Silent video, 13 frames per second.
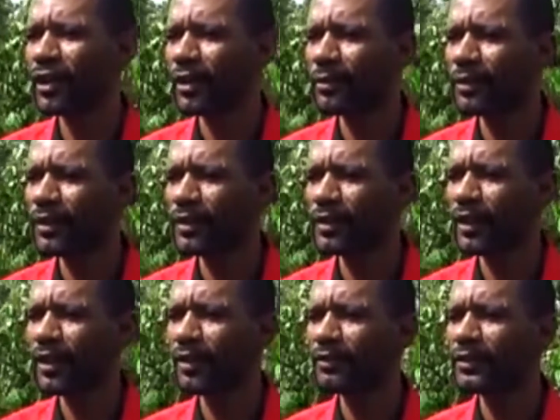I mean,
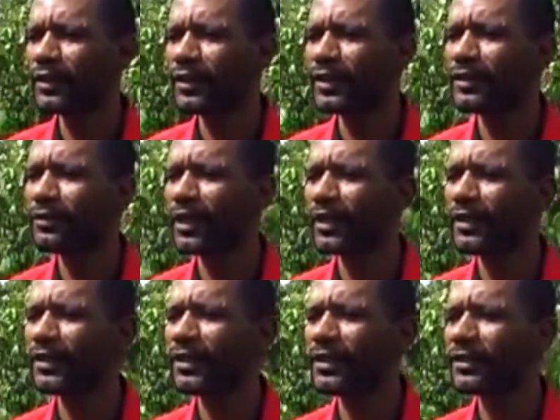I've seen the
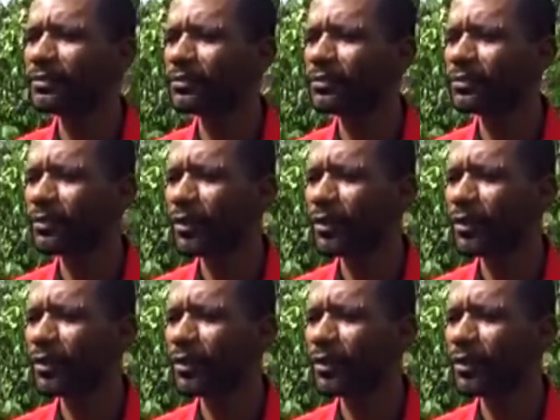vandalism